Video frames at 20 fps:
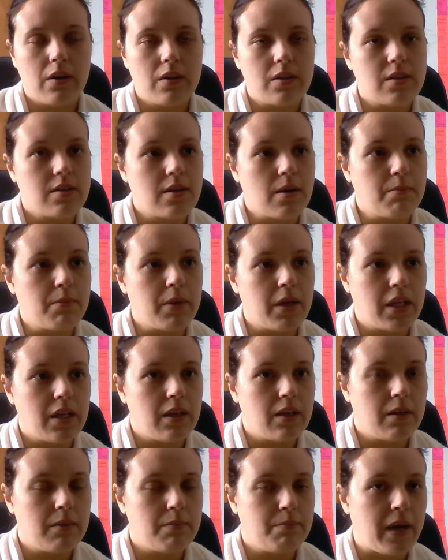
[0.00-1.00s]

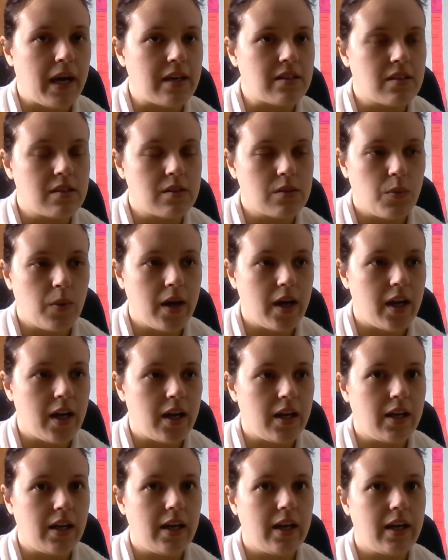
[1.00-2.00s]
somebody passes
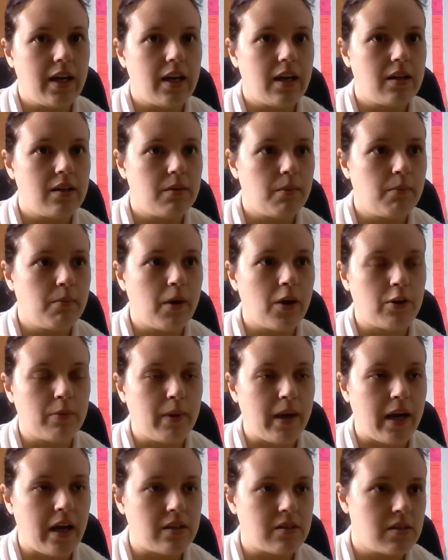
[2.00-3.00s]
away and a mother
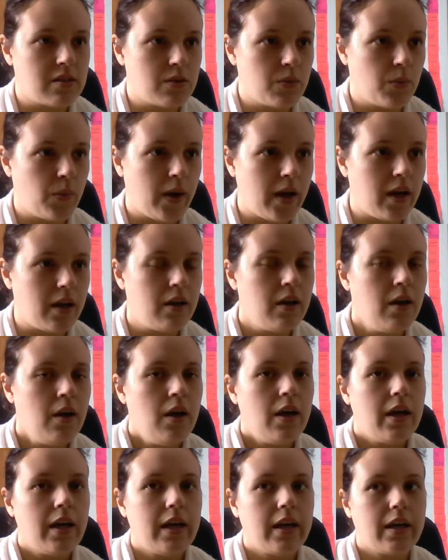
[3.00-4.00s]
passes away,
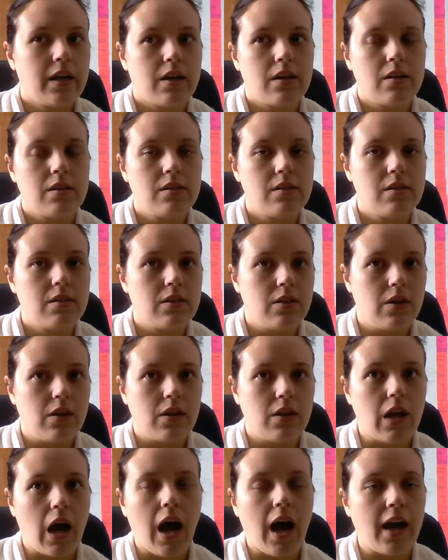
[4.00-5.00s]
and
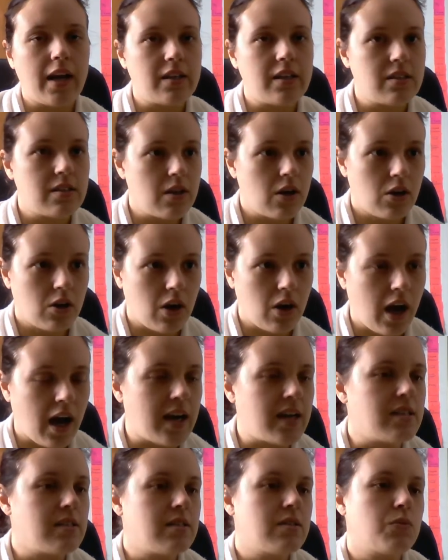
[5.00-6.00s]
her
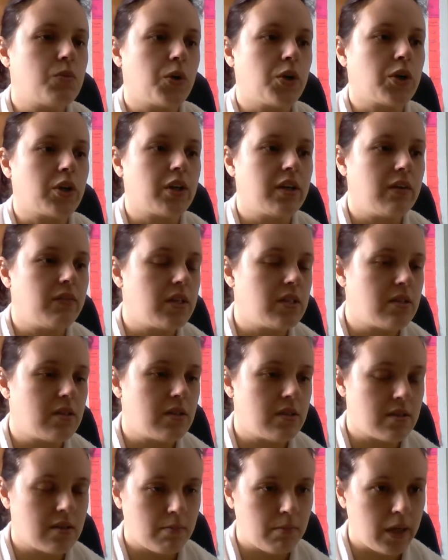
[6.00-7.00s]
eyes were given
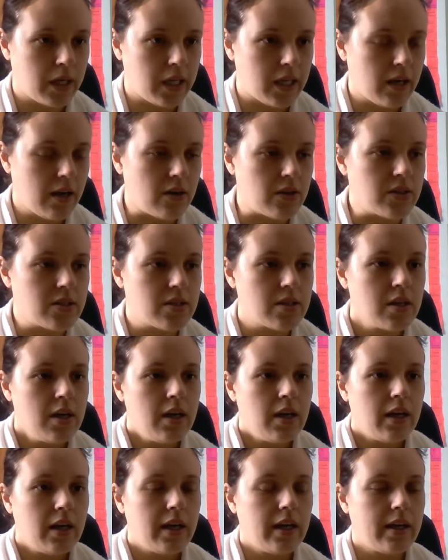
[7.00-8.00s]
to somebody else.
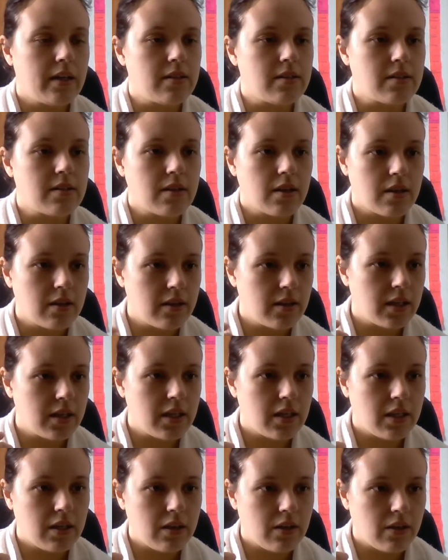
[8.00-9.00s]
And
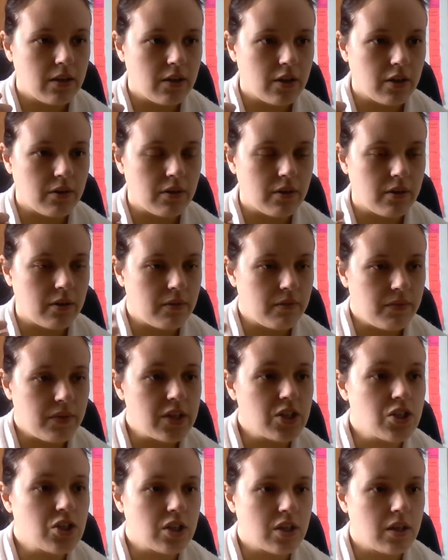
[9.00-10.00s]
suddenly their
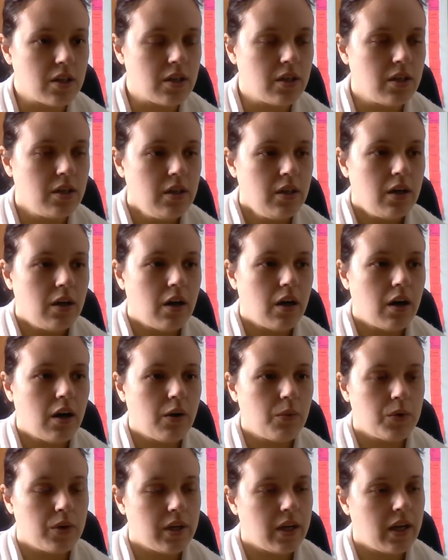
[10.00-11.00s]
vision
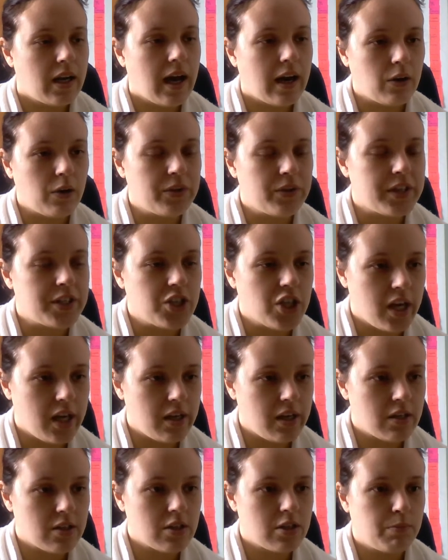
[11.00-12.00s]
not only
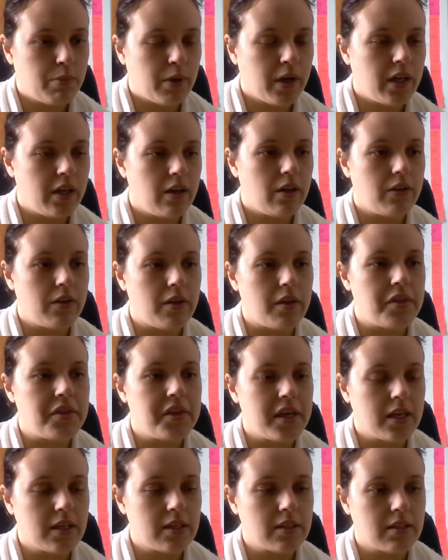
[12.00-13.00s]
changed, but the
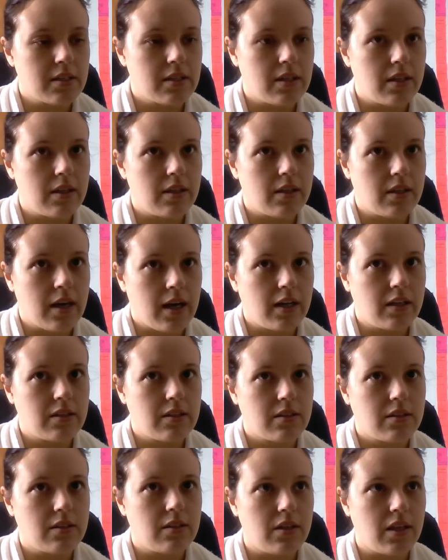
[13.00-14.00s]
things
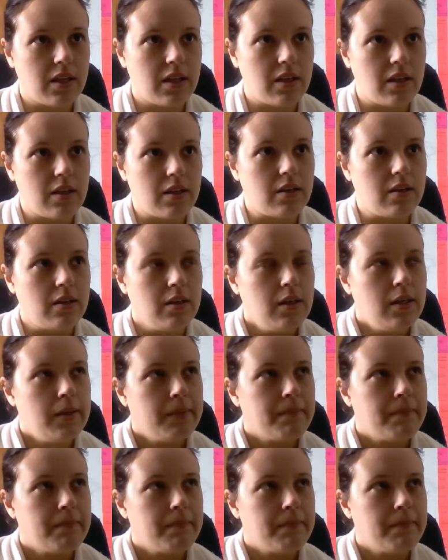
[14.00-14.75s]
that they